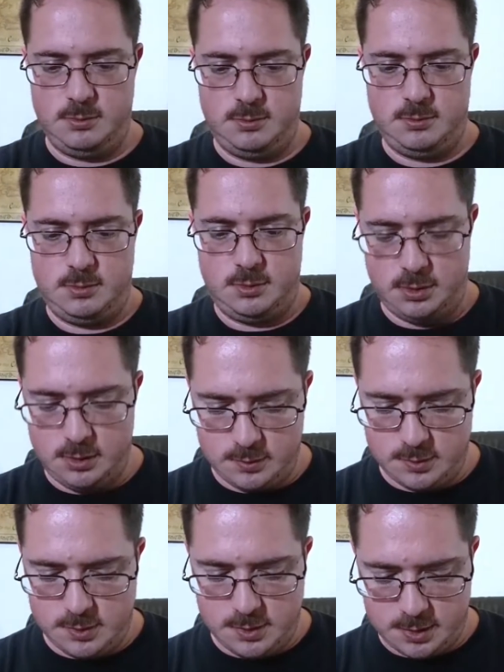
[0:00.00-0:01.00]
this is a big
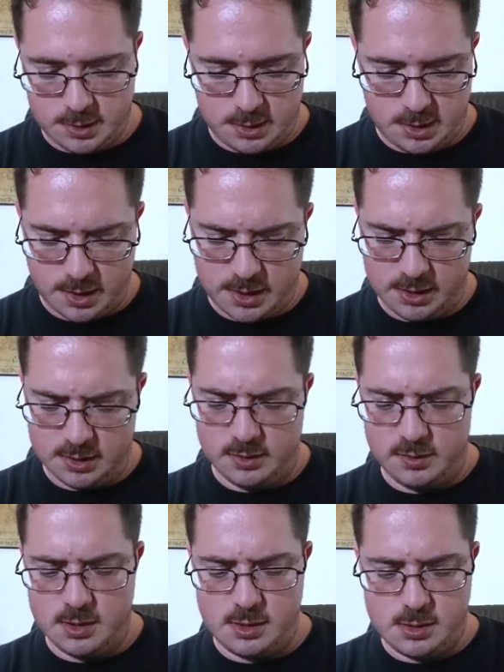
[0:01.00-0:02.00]
thing.
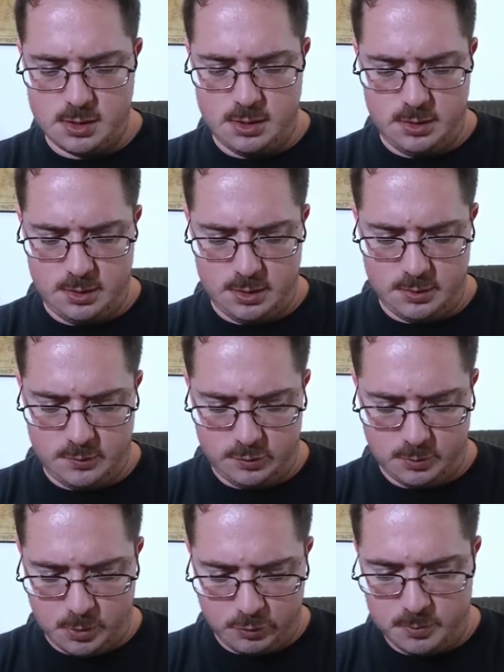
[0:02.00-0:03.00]
This is the I think
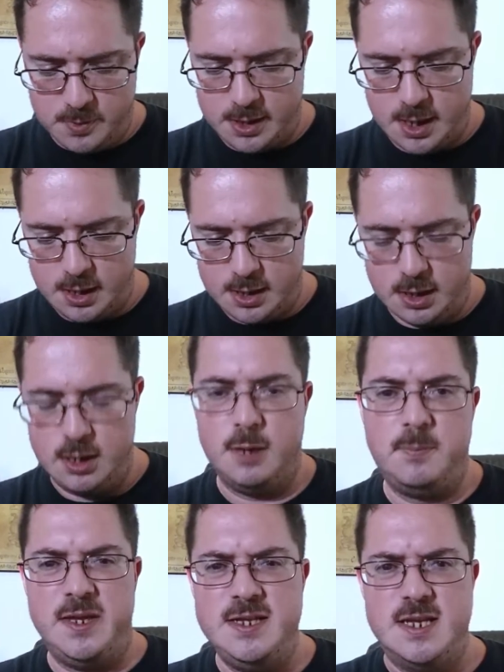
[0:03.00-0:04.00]
that this
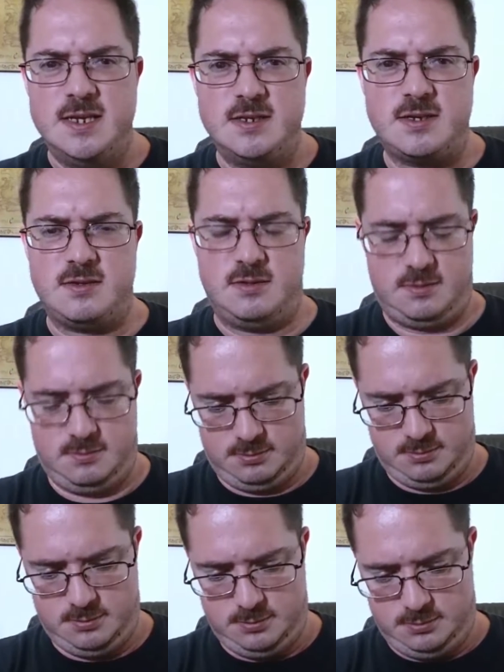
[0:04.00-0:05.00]
is supposed to be a, uh,
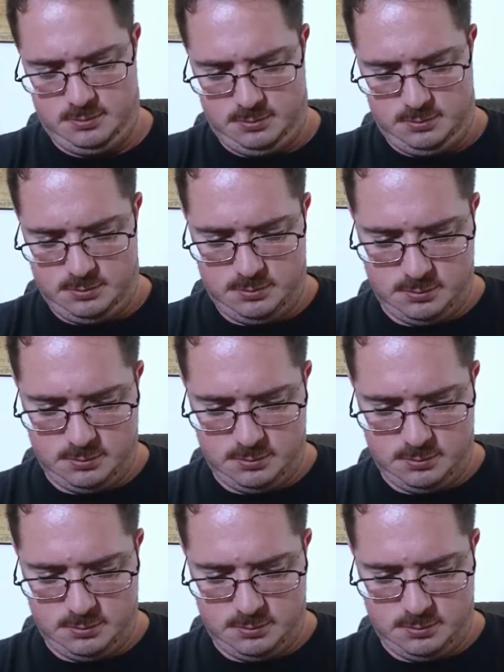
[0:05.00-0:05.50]
a pendant.